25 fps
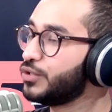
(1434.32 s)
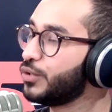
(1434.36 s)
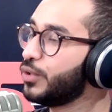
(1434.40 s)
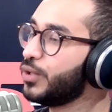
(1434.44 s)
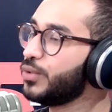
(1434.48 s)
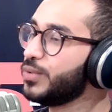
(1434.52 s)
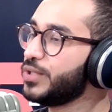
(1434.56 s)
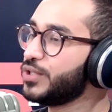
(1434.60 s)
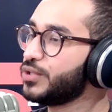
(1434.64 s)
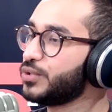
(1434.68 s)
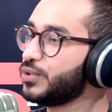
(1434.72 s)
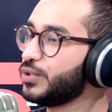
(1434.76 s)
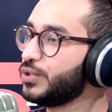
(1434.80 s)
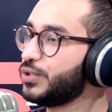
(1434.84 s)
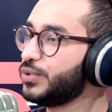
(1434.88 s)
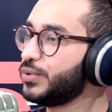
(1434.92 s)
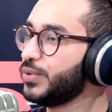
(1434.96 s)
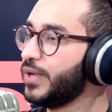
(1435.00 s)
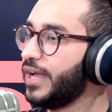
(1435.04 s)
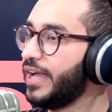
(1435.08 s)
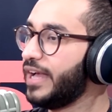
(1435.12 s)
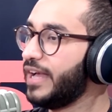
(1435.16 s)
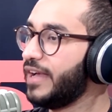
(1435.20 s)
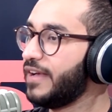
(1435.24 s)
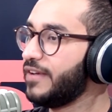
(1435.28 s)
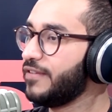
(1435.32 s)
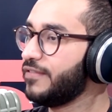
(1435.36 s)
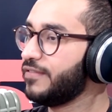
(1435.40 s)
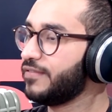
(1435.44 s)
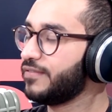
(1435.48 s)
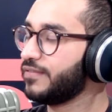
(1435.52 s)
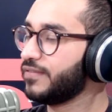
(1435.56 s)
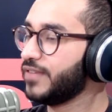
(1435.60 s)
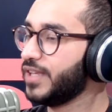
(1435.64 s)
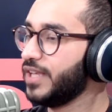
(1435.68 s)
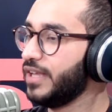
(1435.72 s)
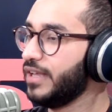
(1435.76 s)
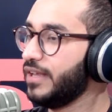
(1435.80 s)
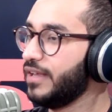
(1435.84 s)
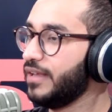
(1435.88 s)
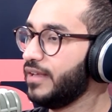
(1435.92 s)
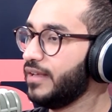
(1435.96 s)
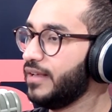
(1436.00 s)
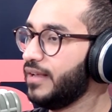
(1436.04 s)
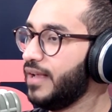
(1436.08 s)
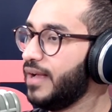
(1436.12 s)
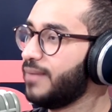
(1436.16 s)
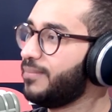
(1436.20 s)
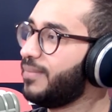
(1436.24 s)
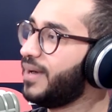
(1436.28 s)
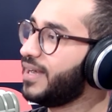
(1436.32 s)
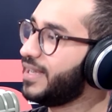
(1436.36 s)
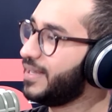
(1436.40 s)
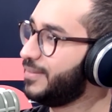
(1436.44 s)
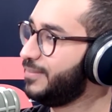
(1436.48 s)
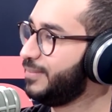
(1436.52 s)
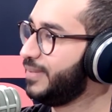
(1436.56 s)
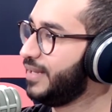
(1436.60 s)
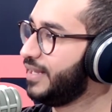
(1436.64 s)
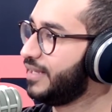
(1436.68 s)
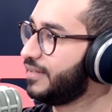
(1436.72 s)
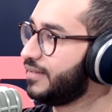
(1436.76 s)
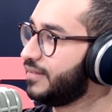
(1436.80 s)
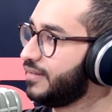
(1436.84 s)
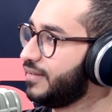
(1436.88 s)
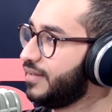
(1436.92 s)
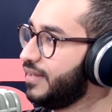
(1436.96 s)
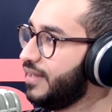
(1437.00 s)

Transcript: always good to have a backup plan.